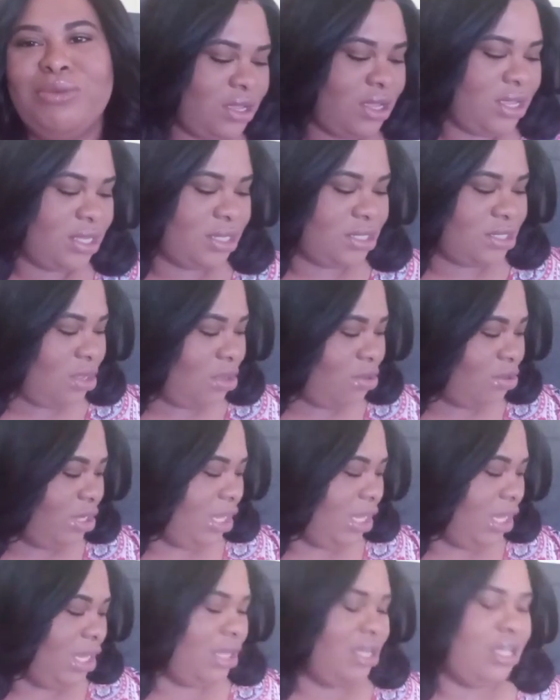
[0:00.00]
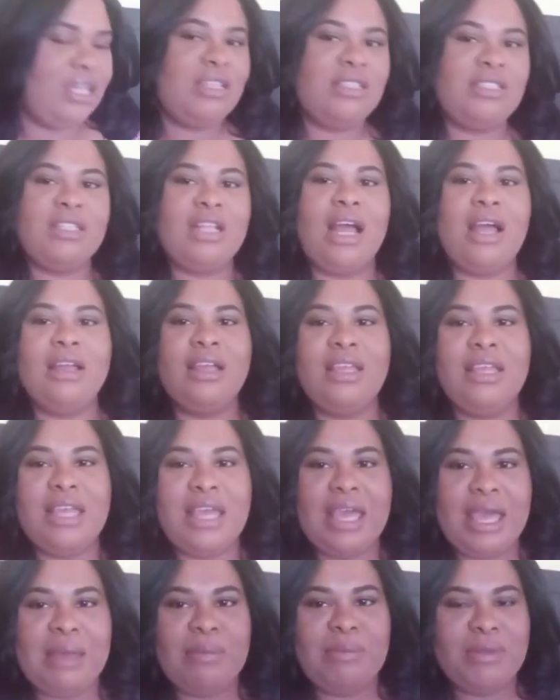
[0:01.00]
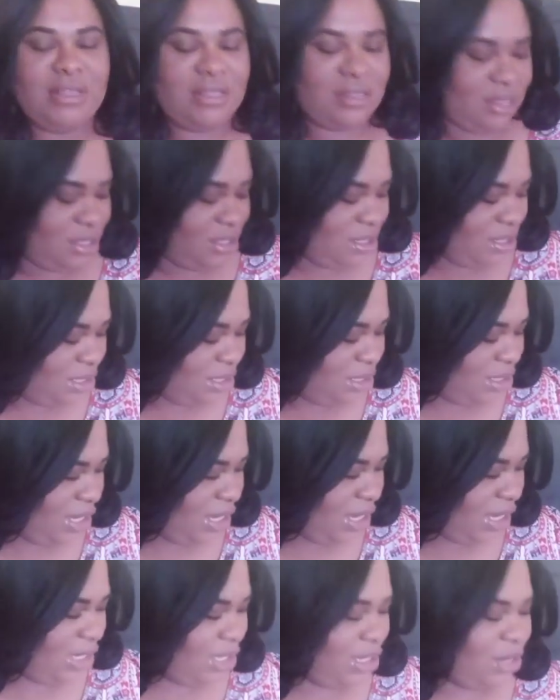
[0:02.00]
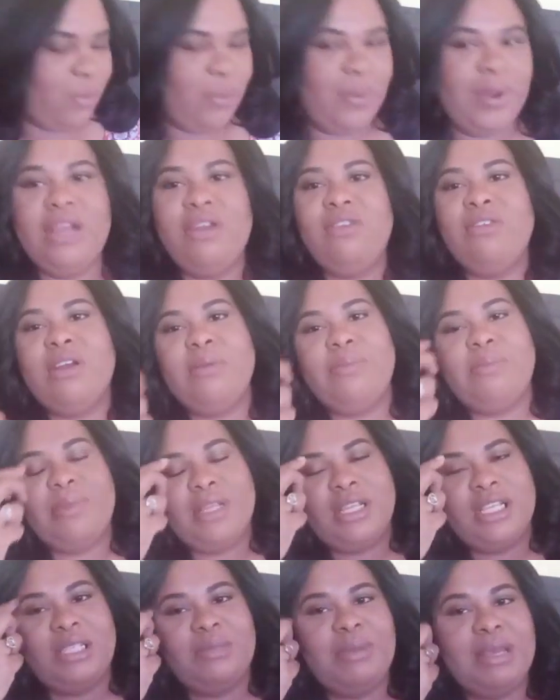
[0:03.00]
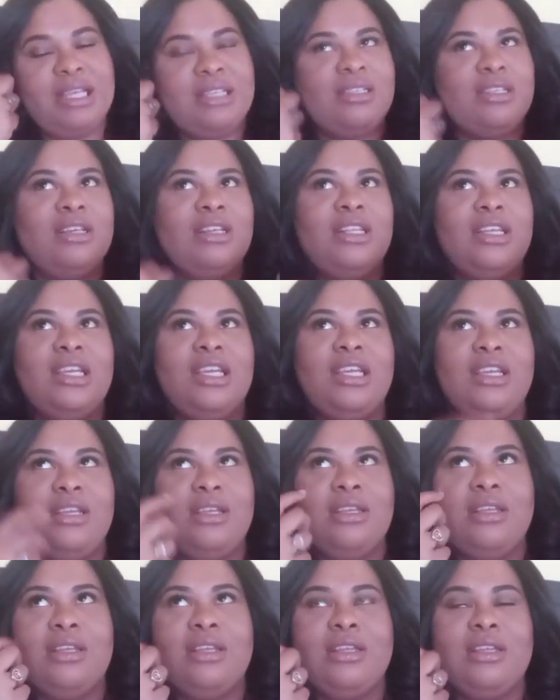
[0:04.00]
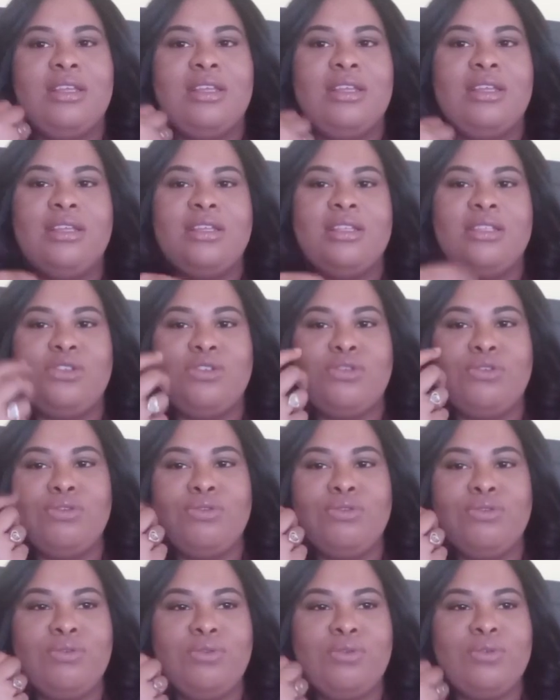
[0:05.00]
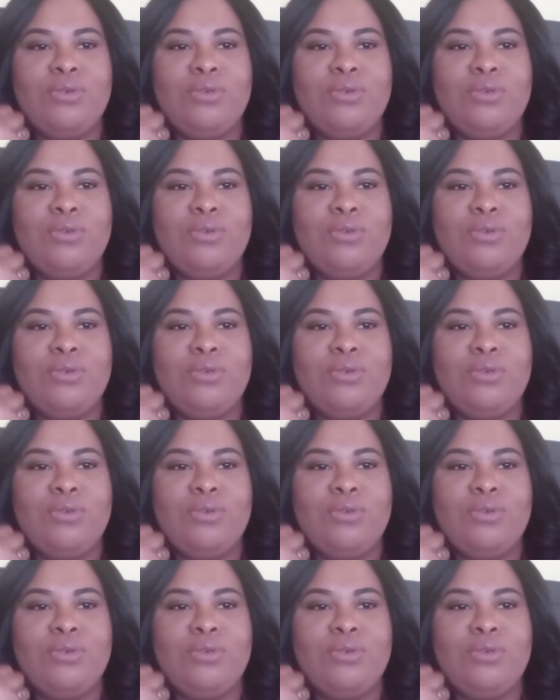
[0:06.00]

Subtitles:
So yeah, your stocking cap is good. And your wig grip is basically okay,